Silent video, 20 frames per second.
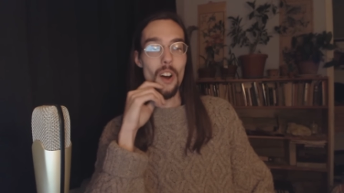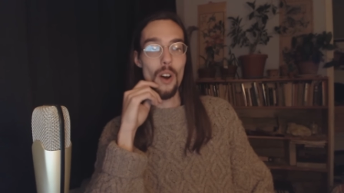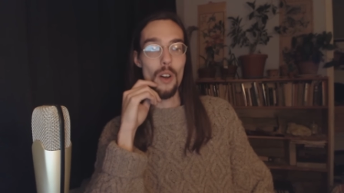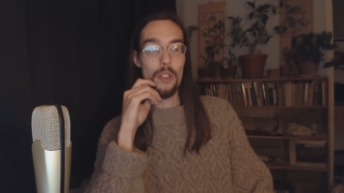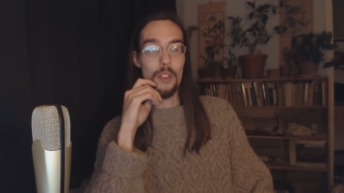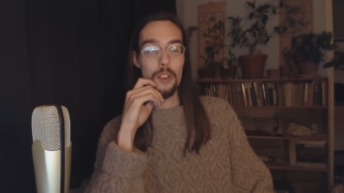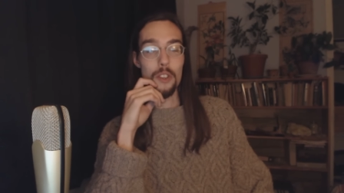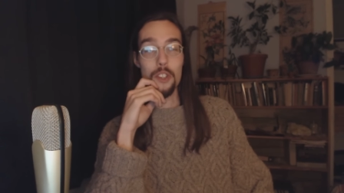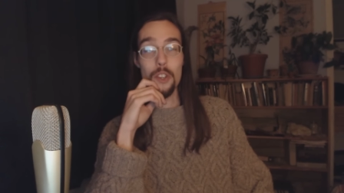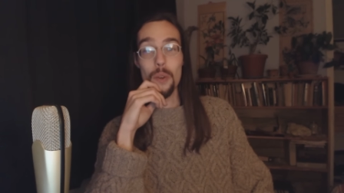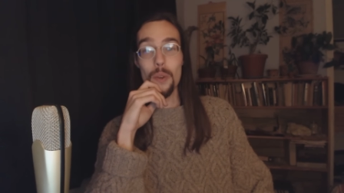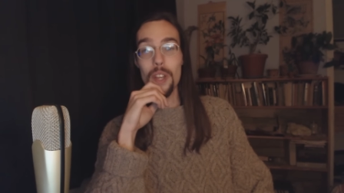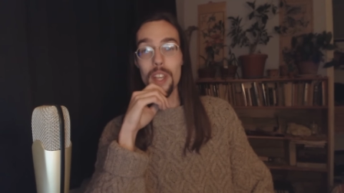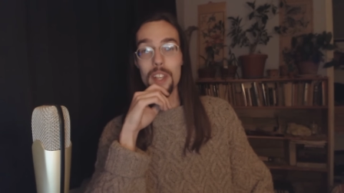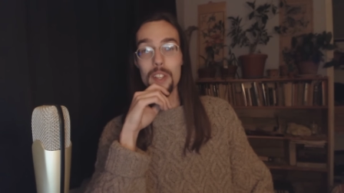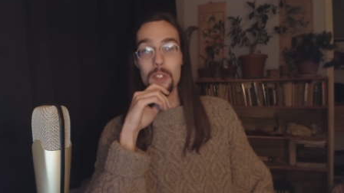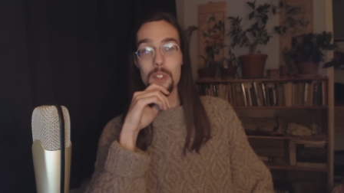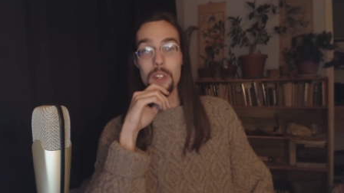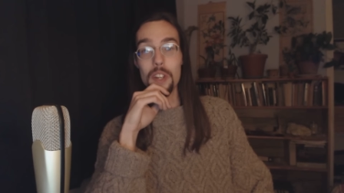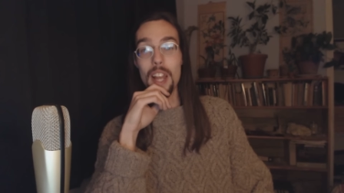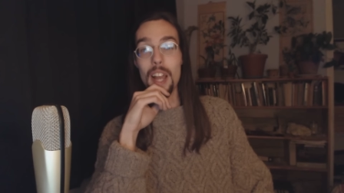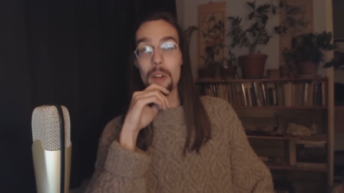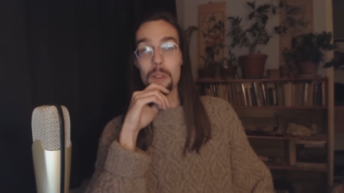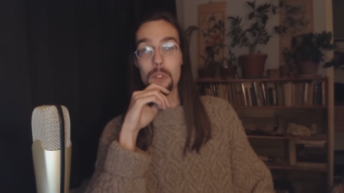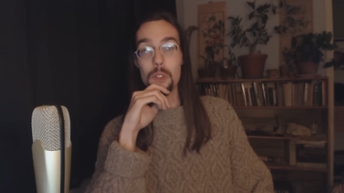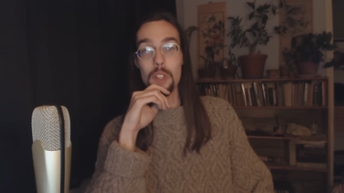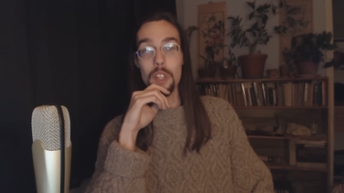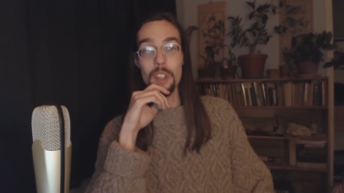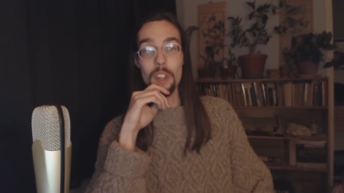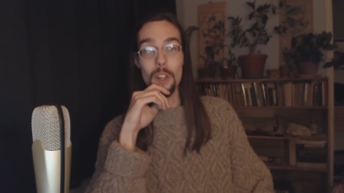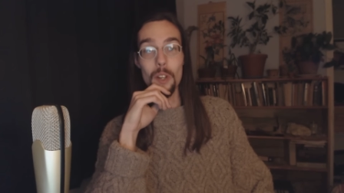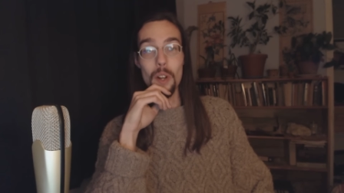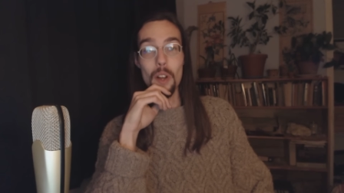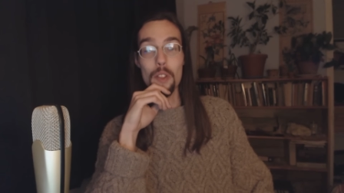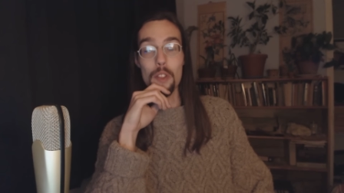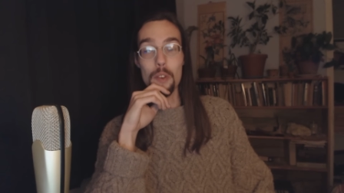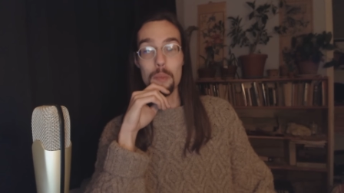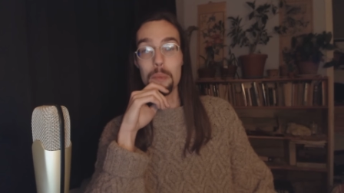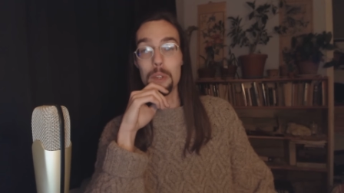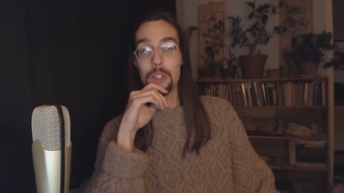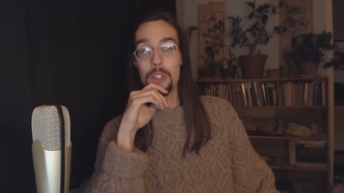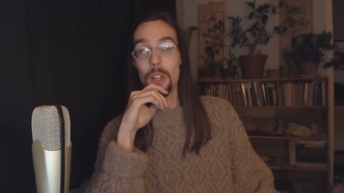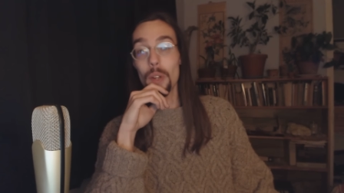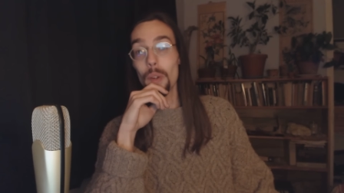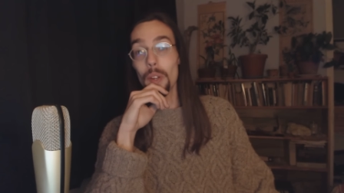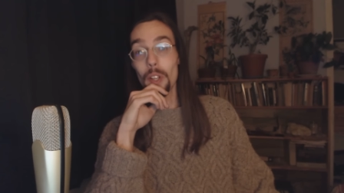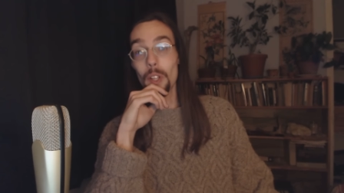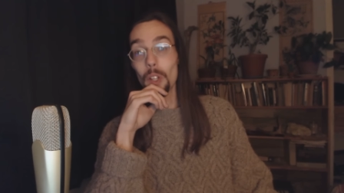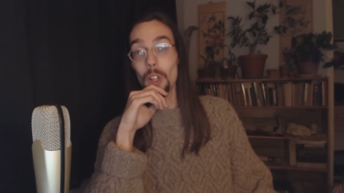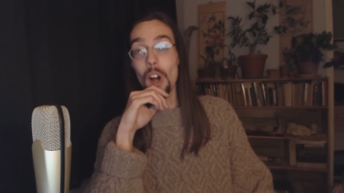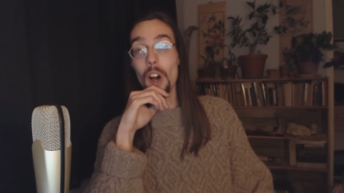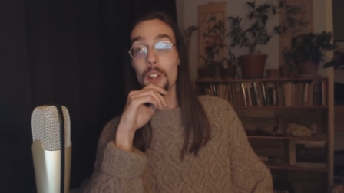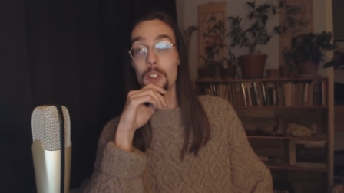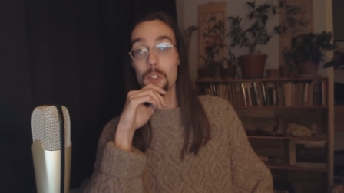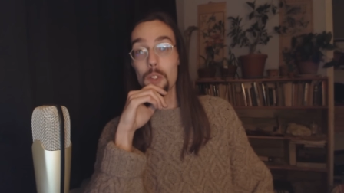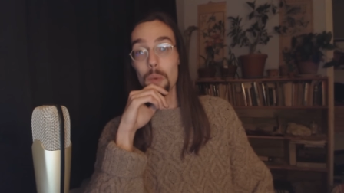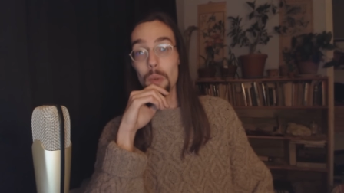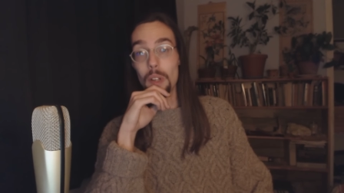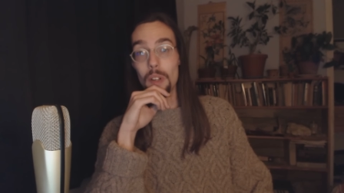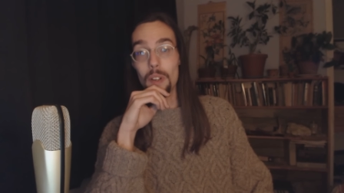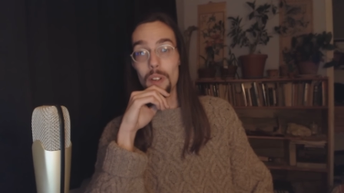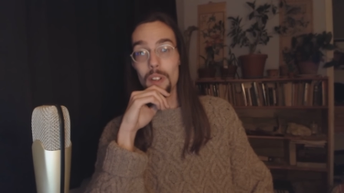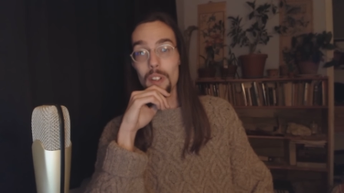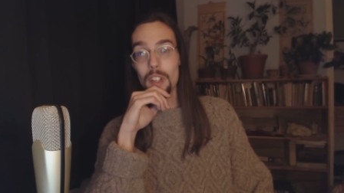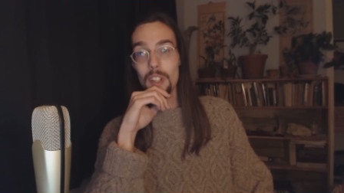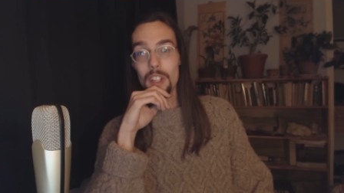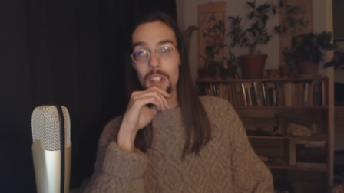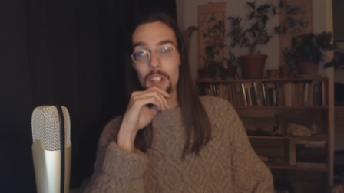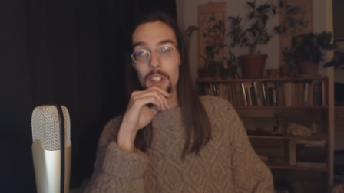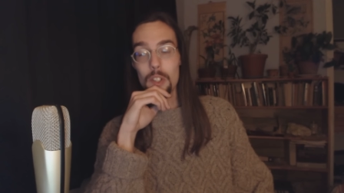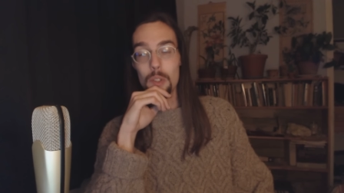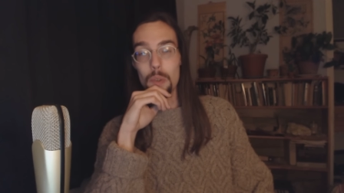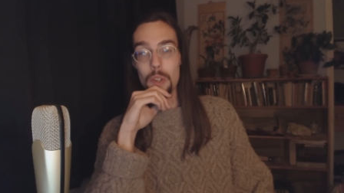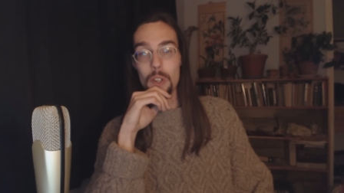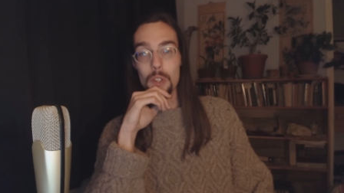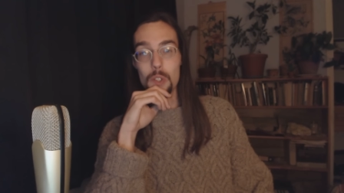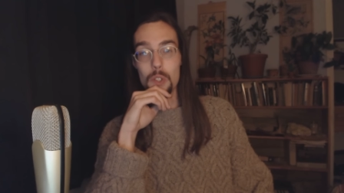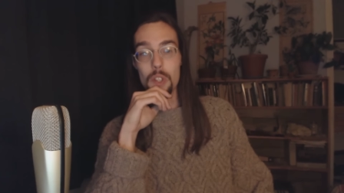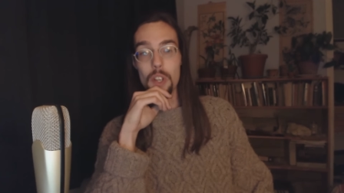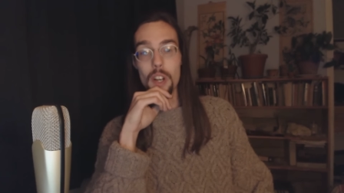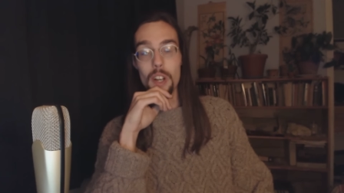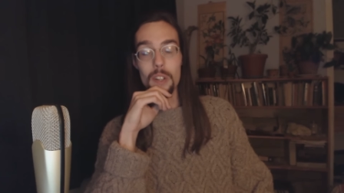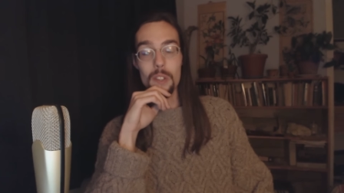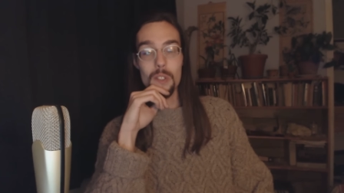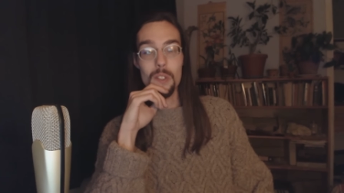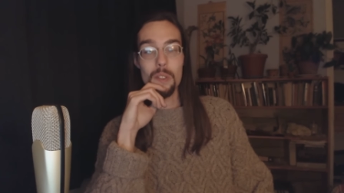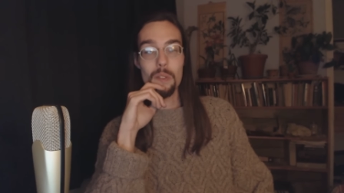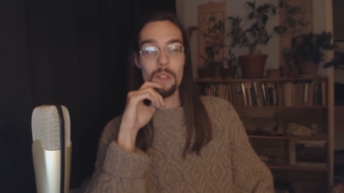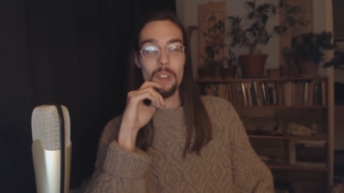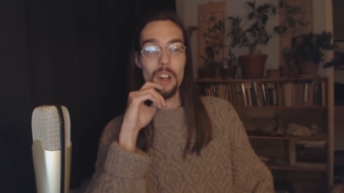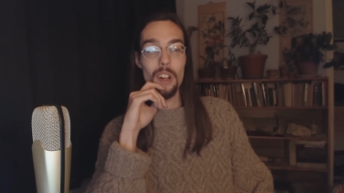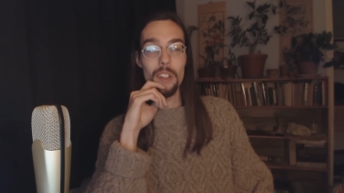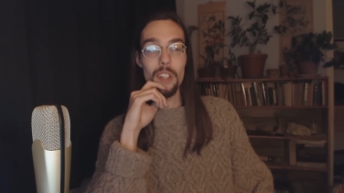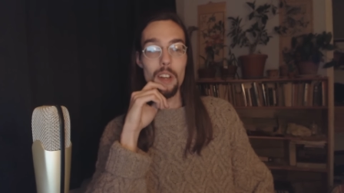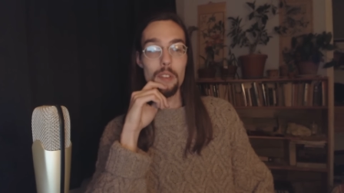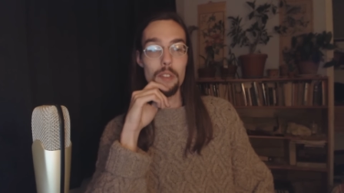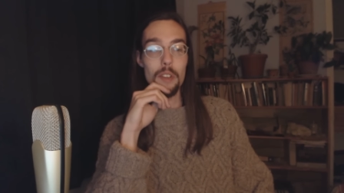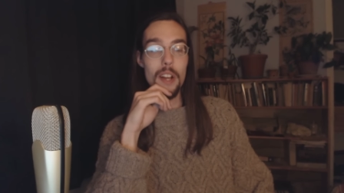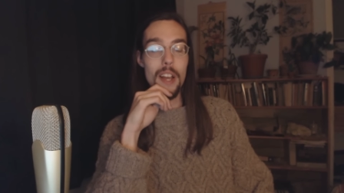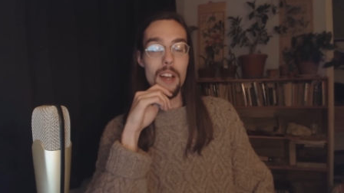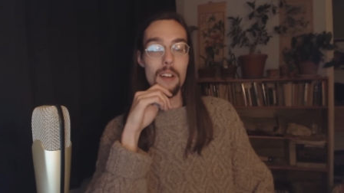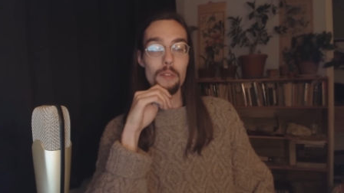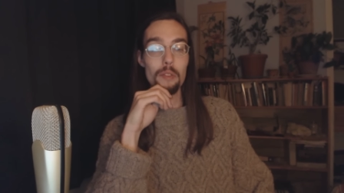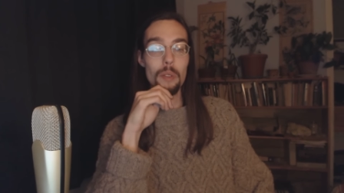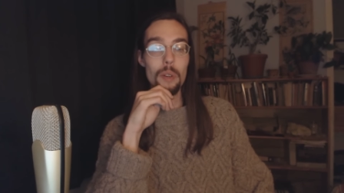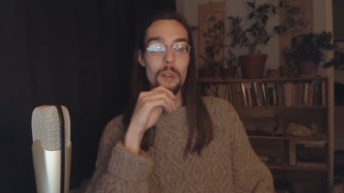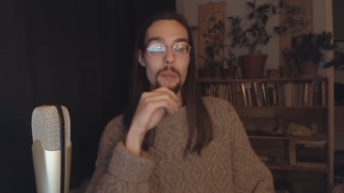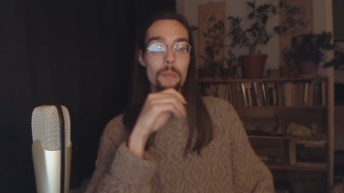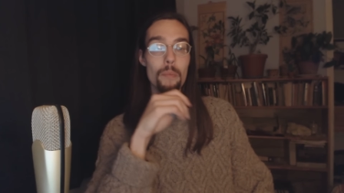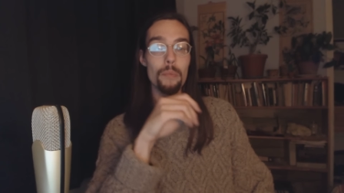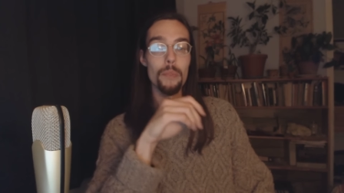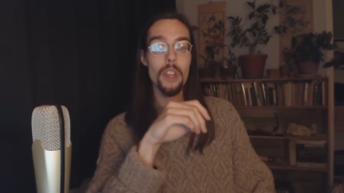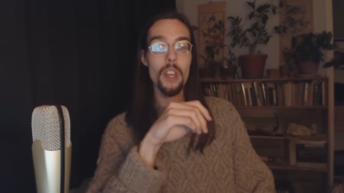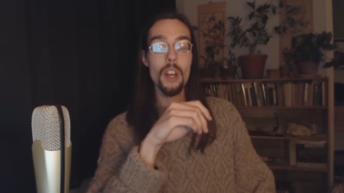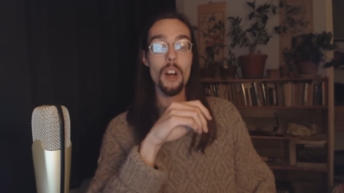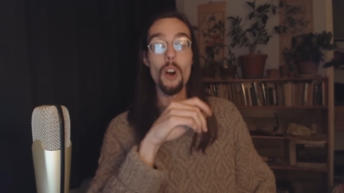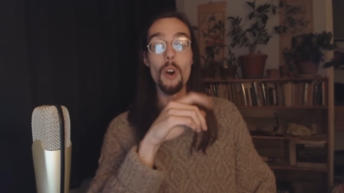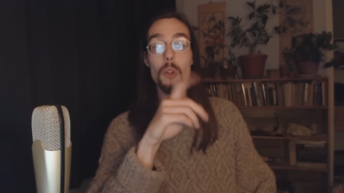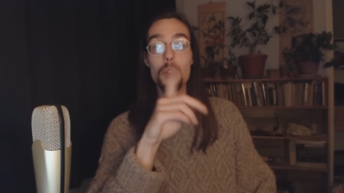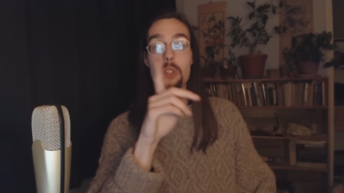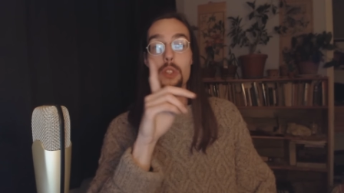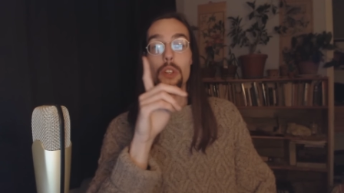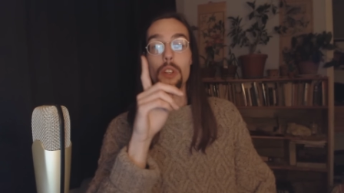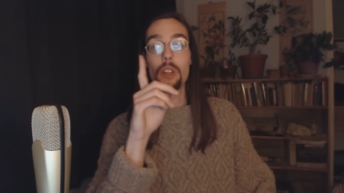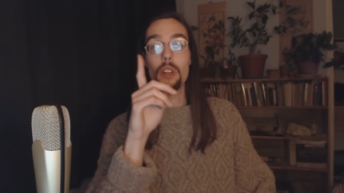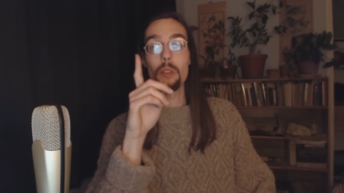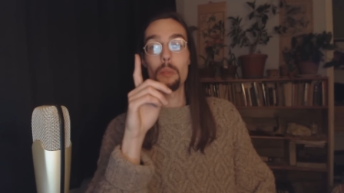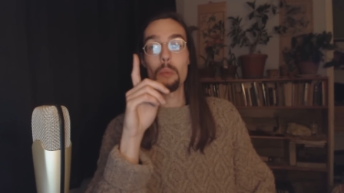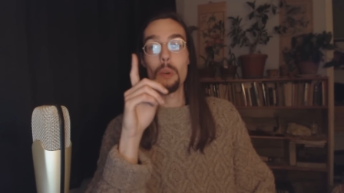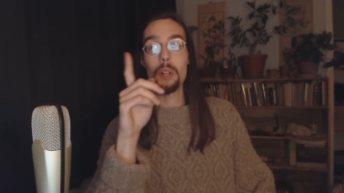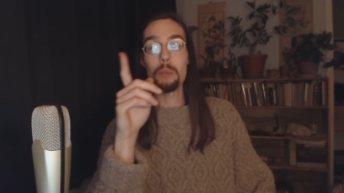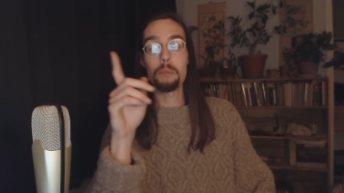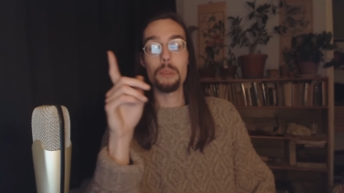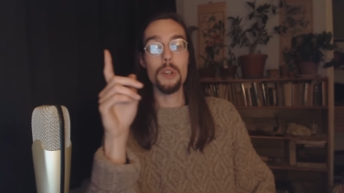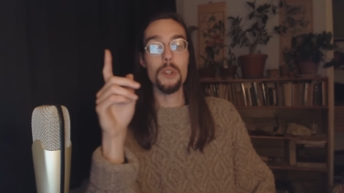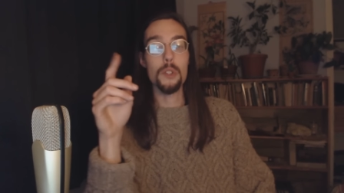All they're doing is announcing their other material on Twitter. Twitter sucks. I'll never have one. Oh, to one